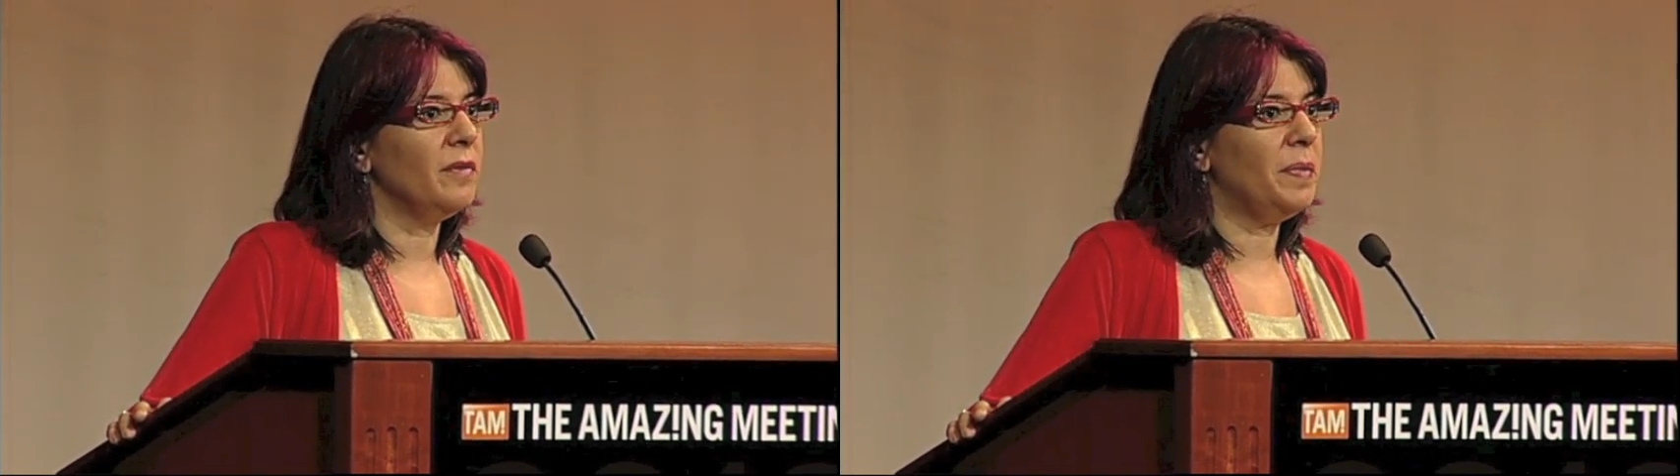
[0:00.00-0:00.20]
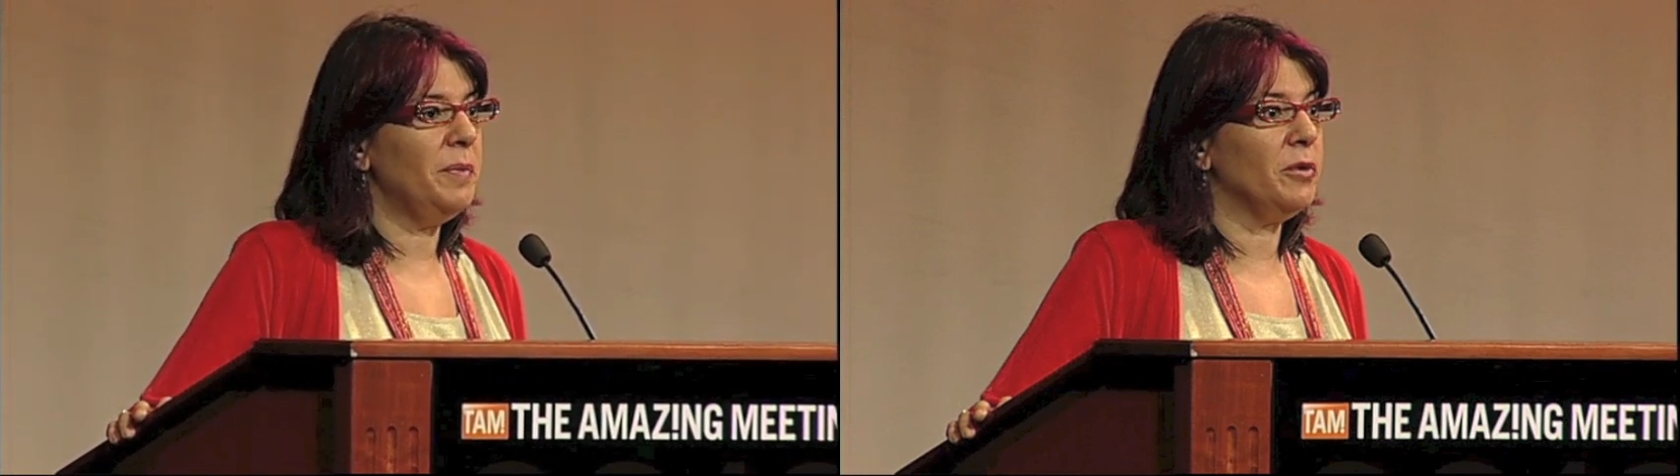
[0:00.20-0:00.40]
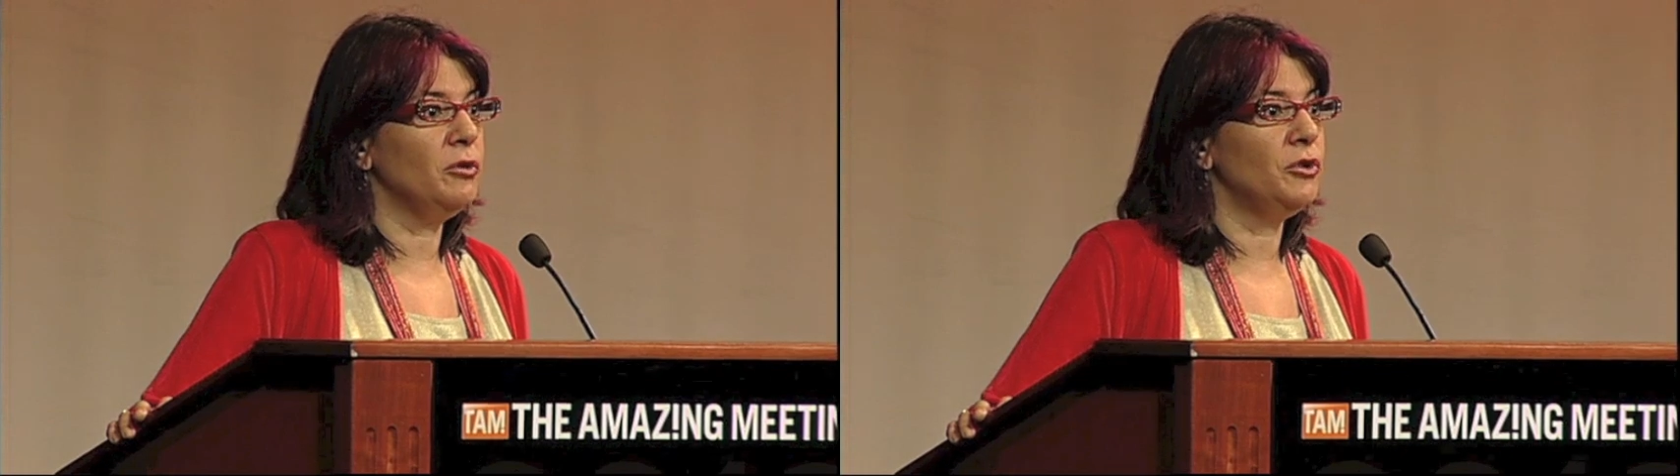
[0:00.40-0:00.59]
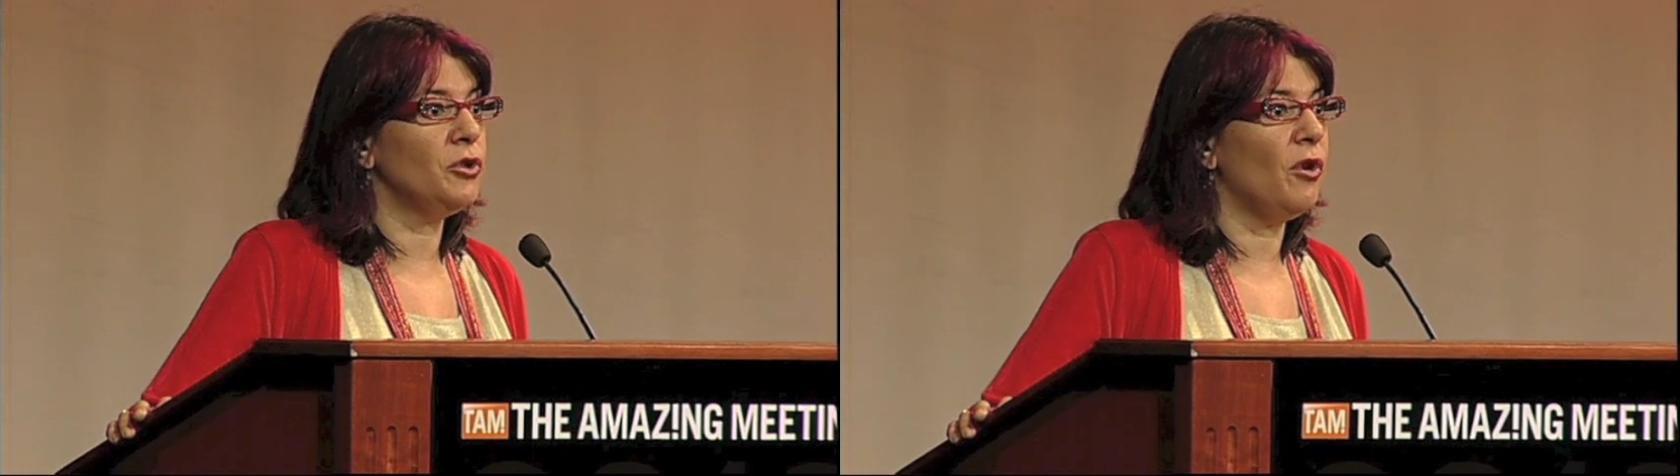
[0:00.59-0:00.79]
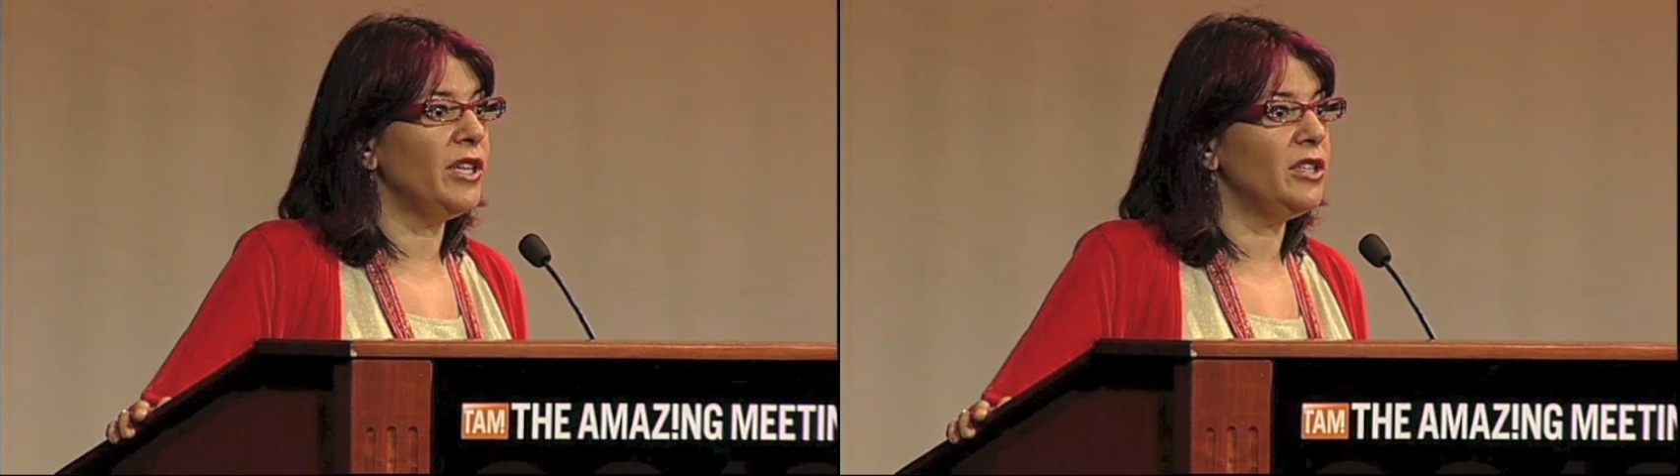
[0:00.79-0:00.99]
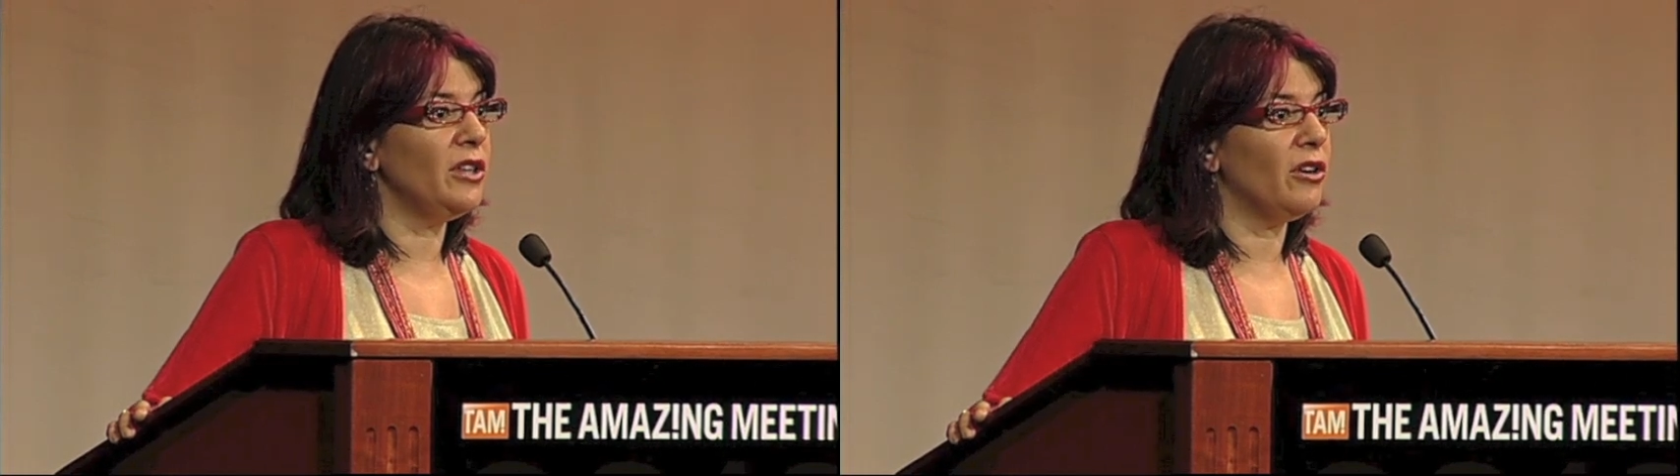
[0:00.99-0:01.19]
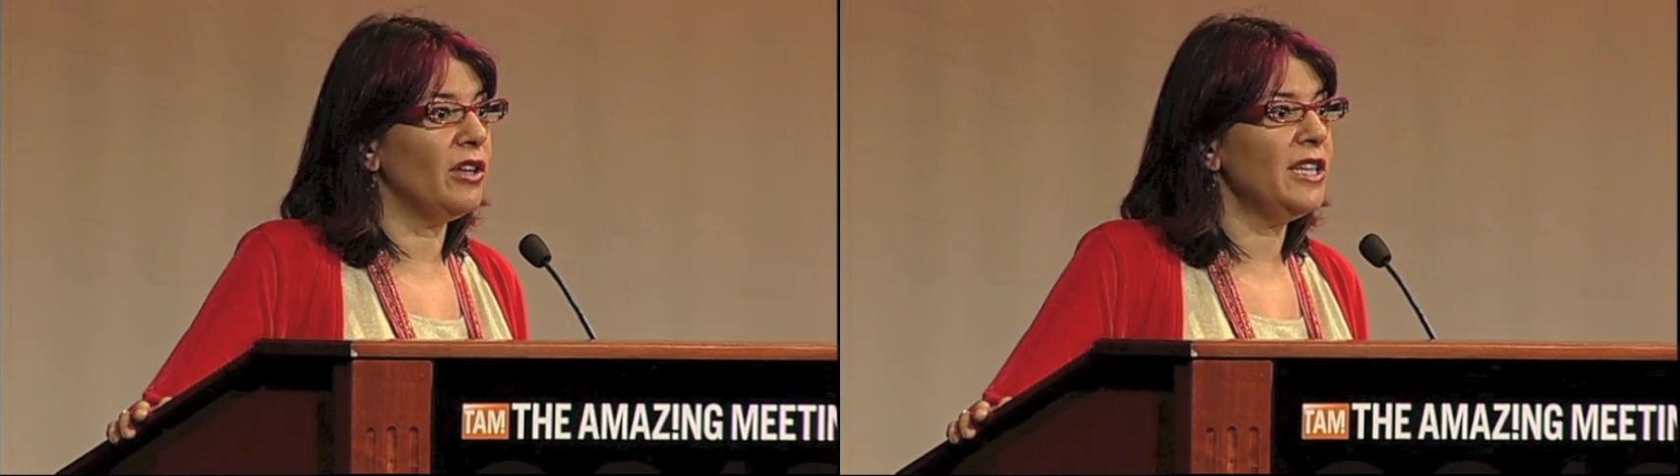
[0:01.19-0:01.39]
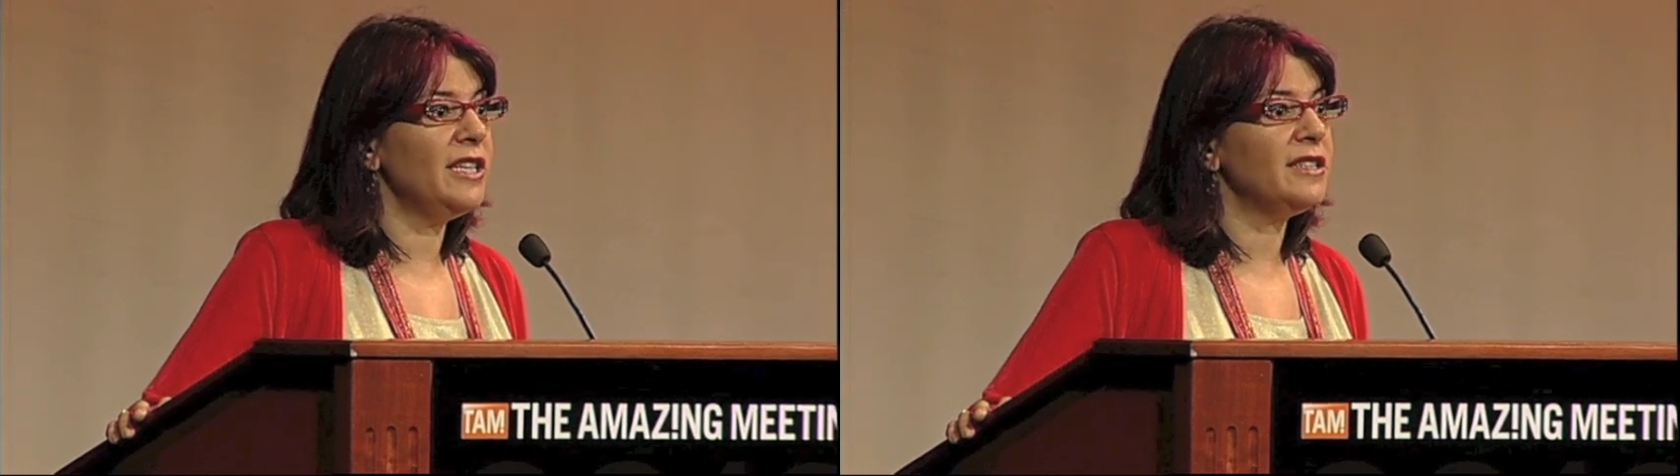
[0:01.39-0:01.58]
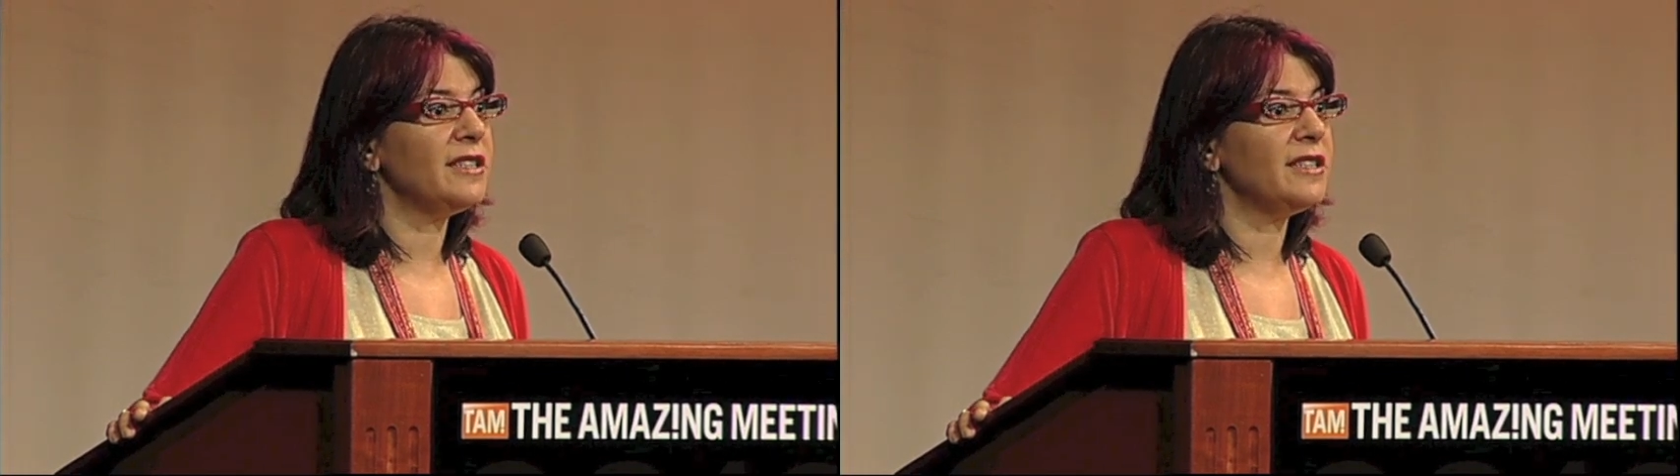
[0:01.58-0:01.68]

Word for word: people who joined the earliest,